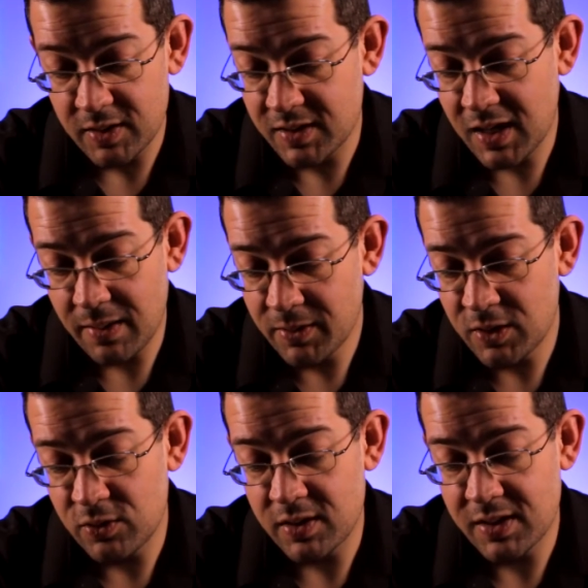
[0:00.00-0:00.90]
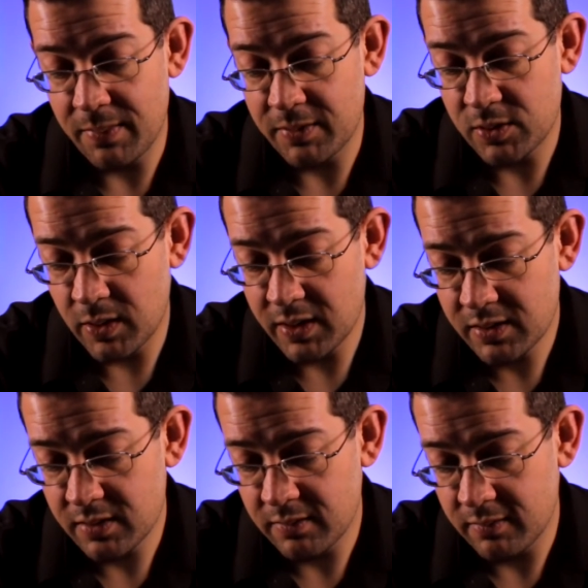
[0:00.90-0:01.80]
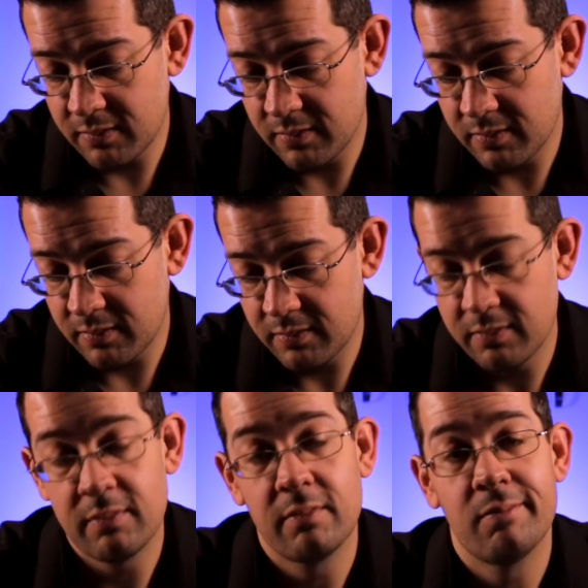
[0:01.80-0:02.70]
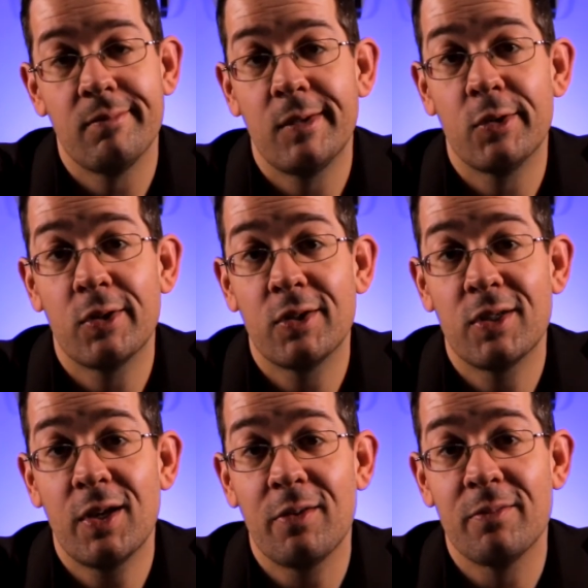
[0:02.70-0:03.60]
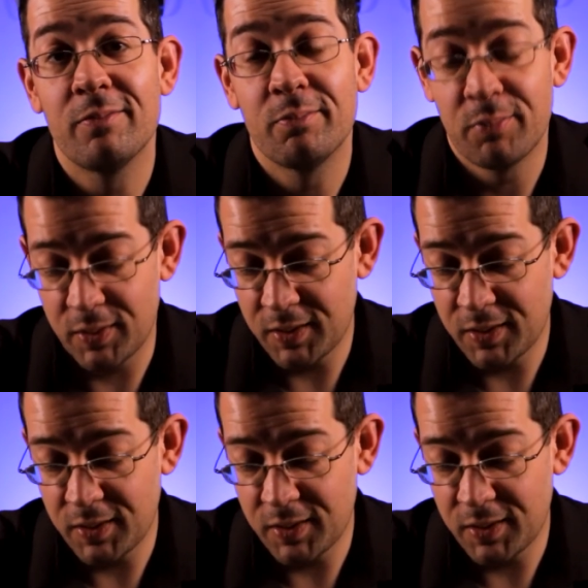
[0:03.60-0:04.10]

stop it, you just tap it twice, and you're good to go. Pretty